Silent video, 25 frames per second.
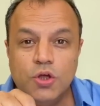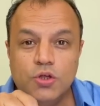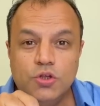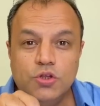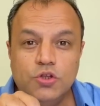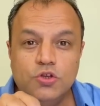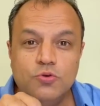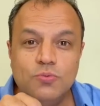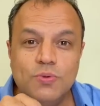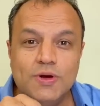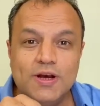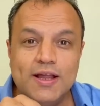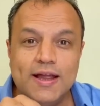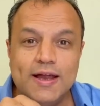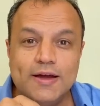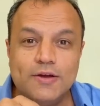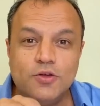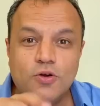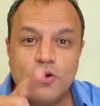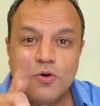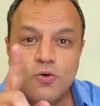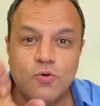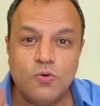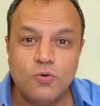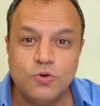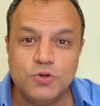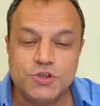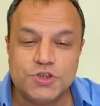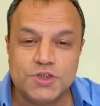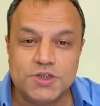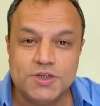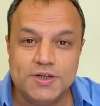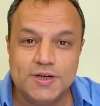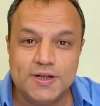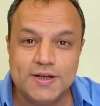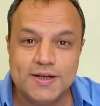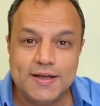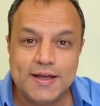You will get your
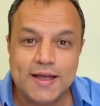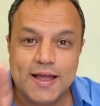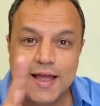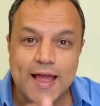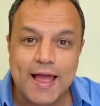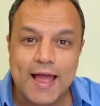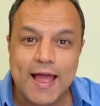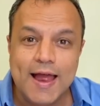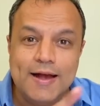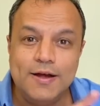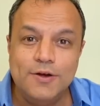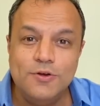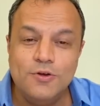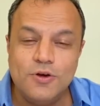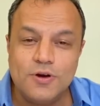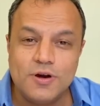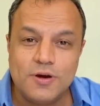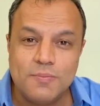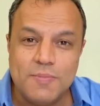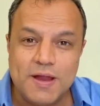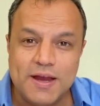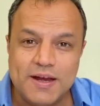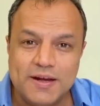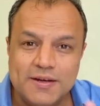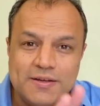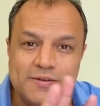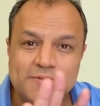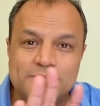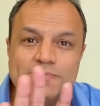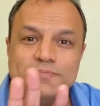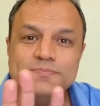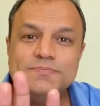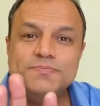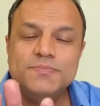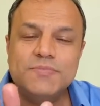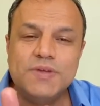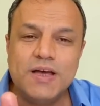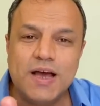quotient and your remainder.
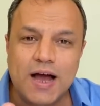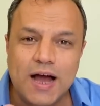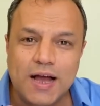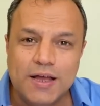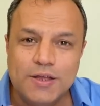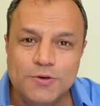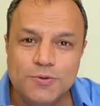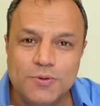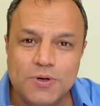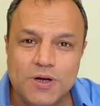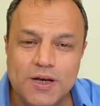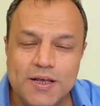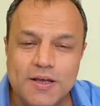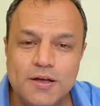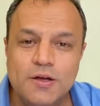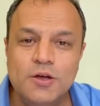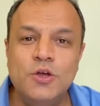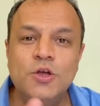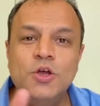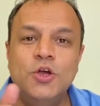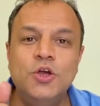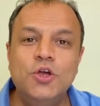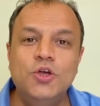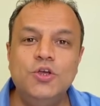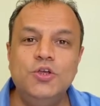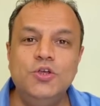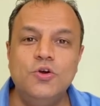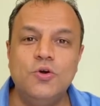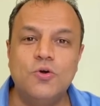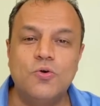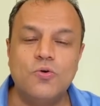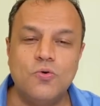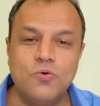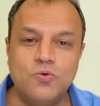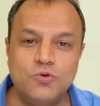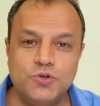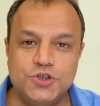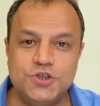Are you clear? Your
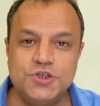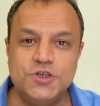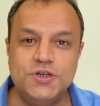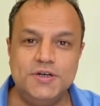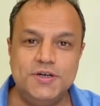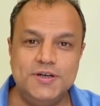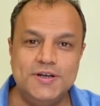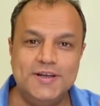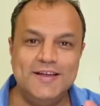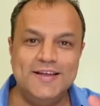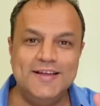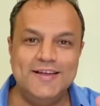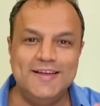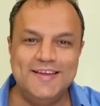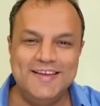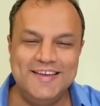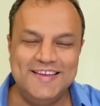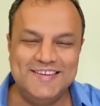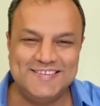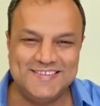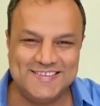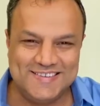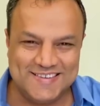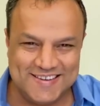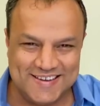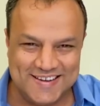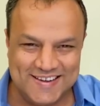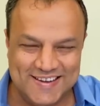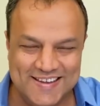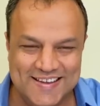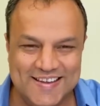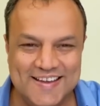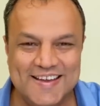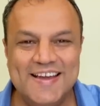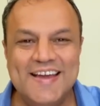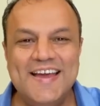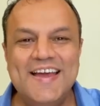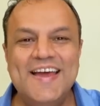quotient is
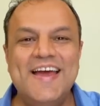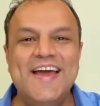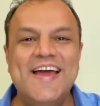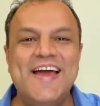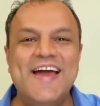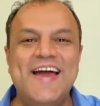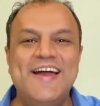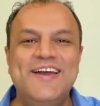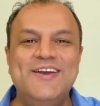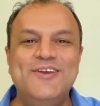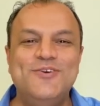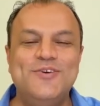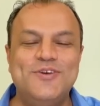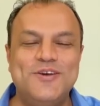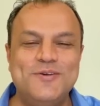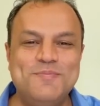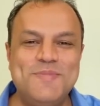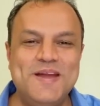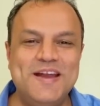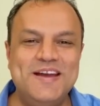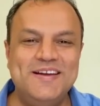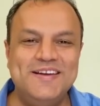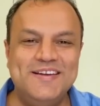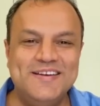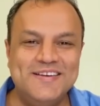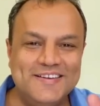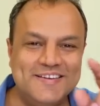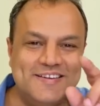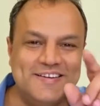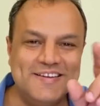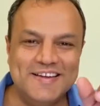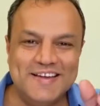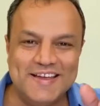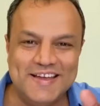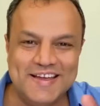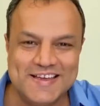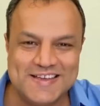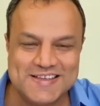3 and your remainder
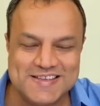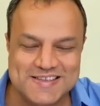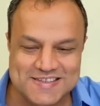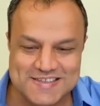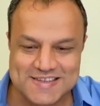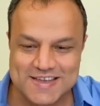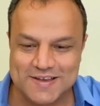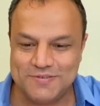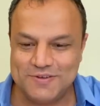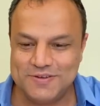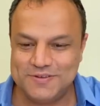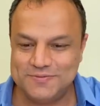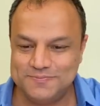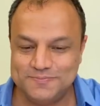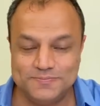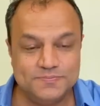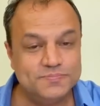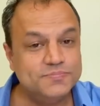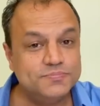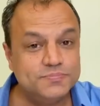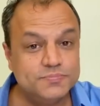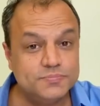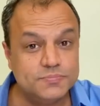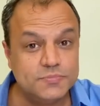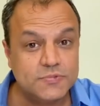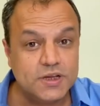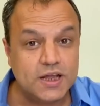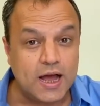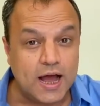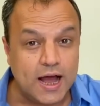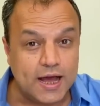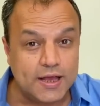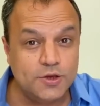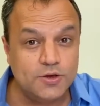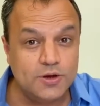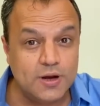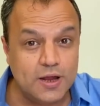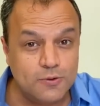is 7.
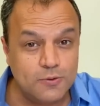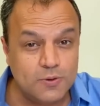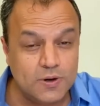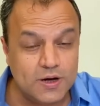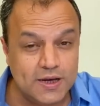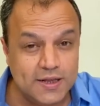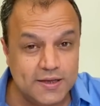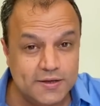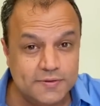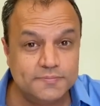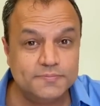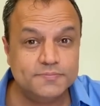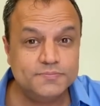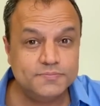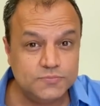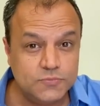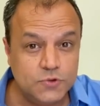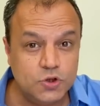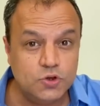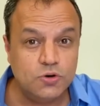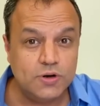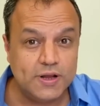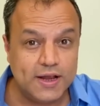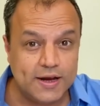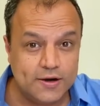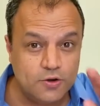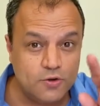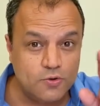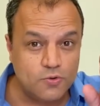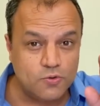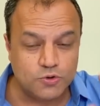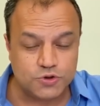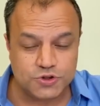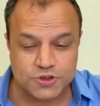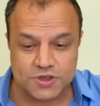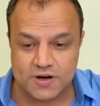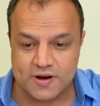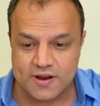Are you now clear? You'll get your
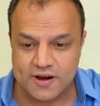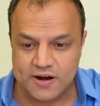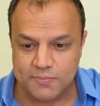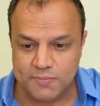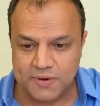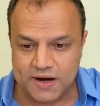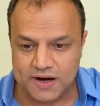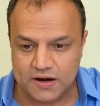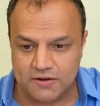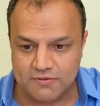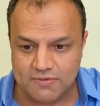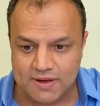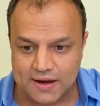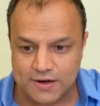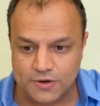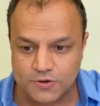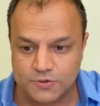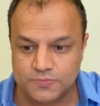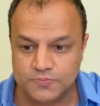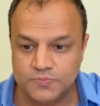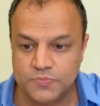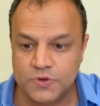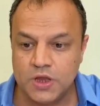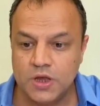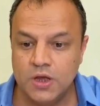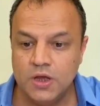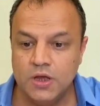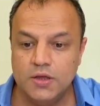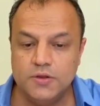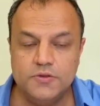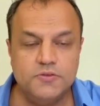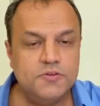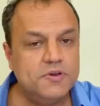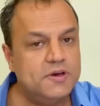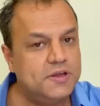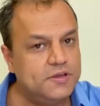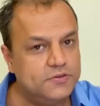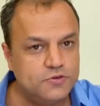quotient and remainder value.
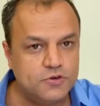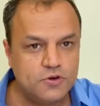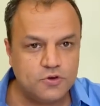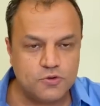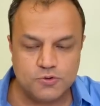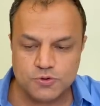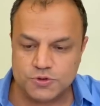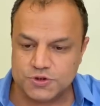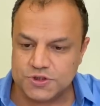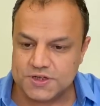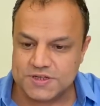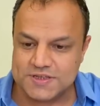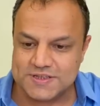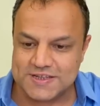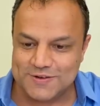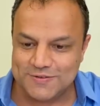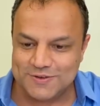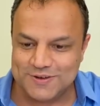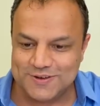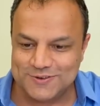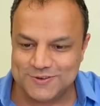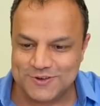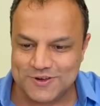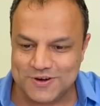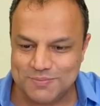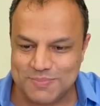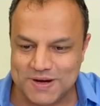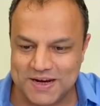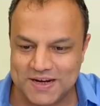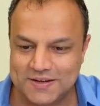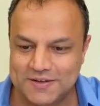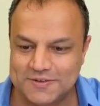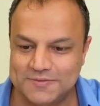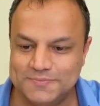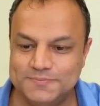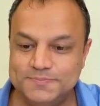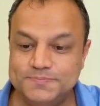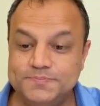3 is your quotient, 7 is your
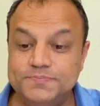remainder.